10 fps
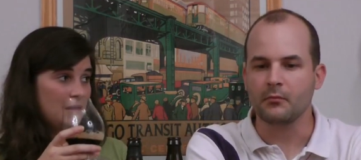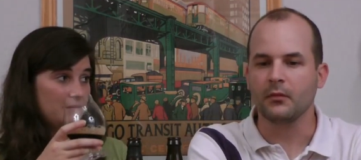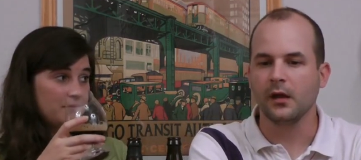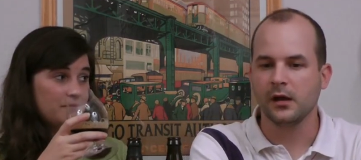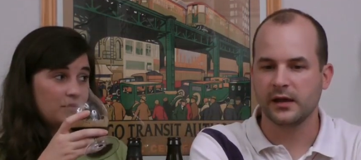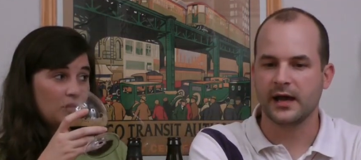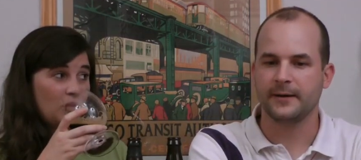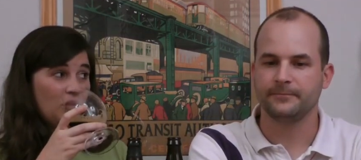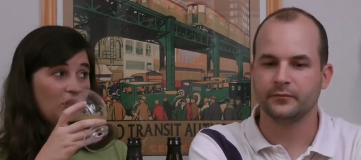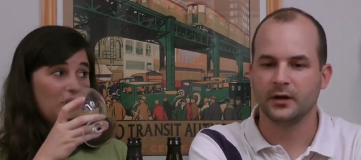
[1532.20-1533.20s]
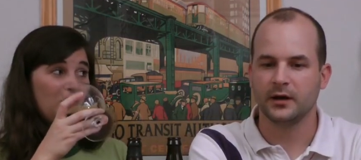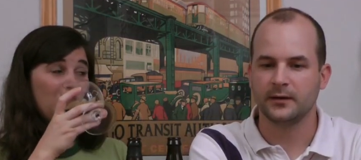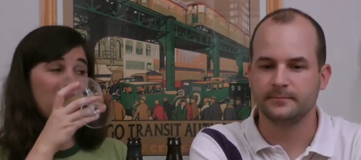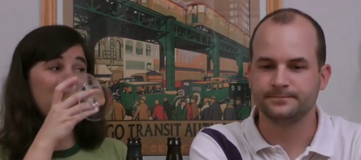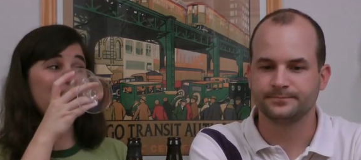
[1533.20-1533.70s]
Speaker 1: me.
Speaker 2: Yeah.
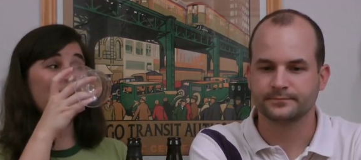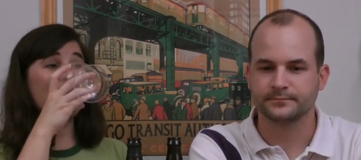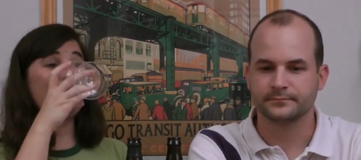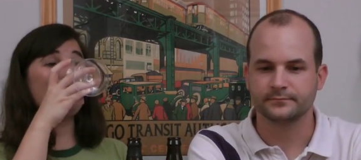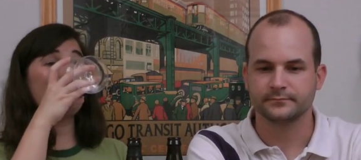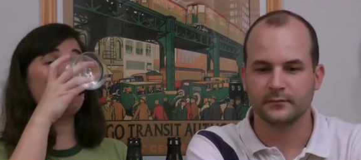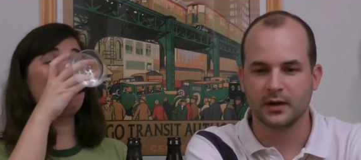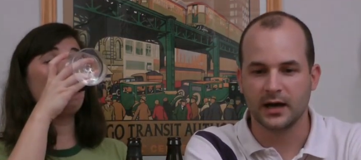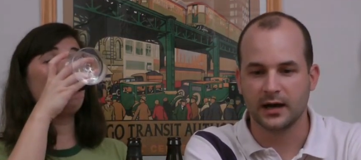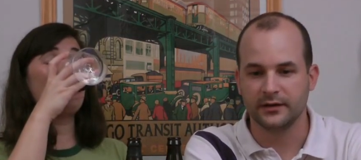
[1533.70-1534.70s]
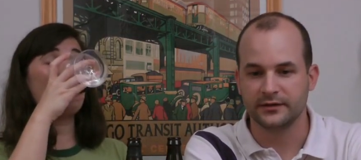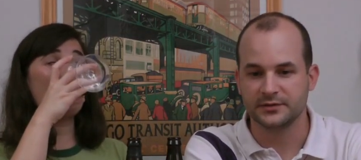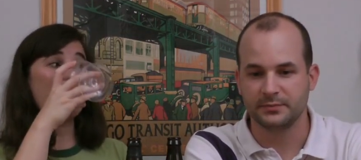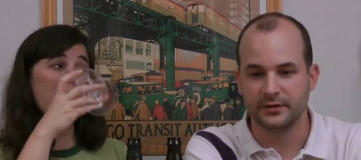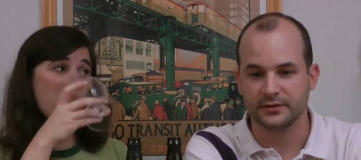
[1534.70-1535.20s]
Um, God,
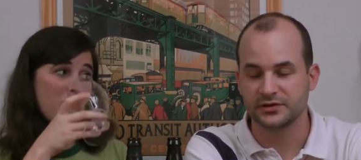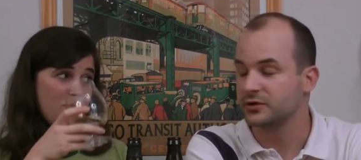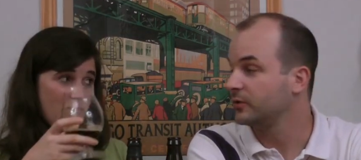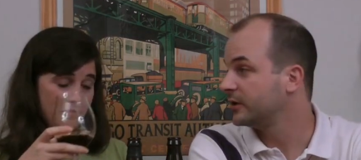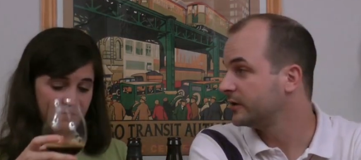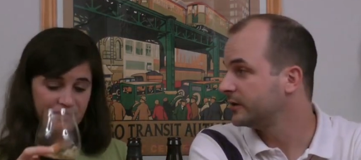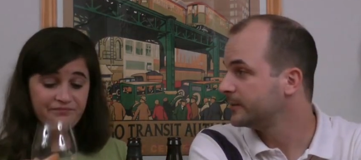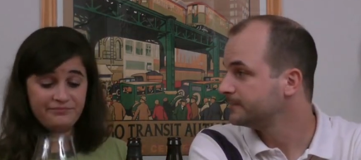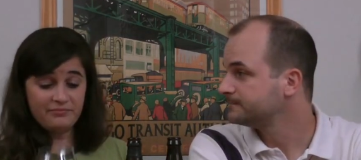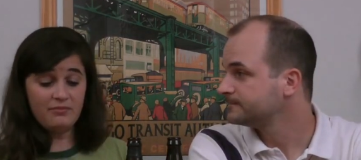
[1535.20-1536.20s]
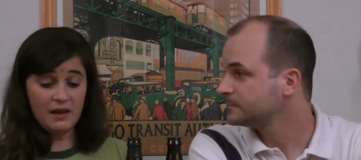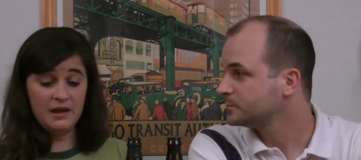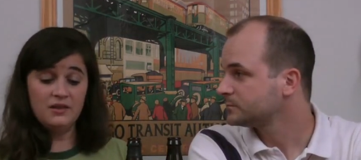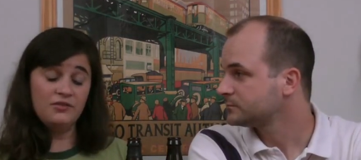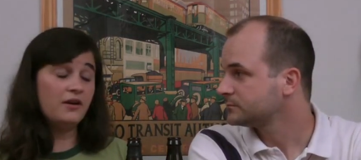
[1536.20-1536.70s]
this beer is so good.
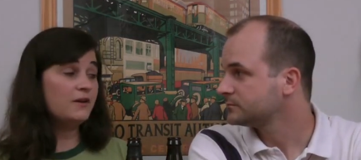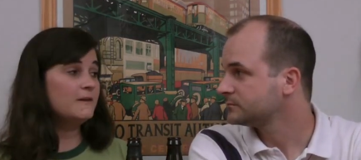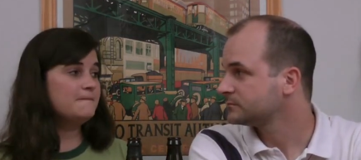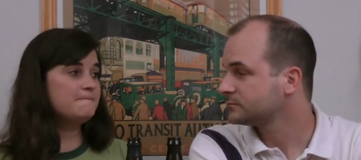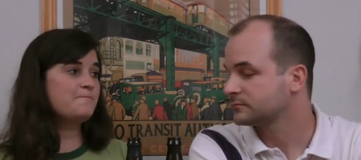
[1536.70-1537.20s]
Speaker 1: It is very good.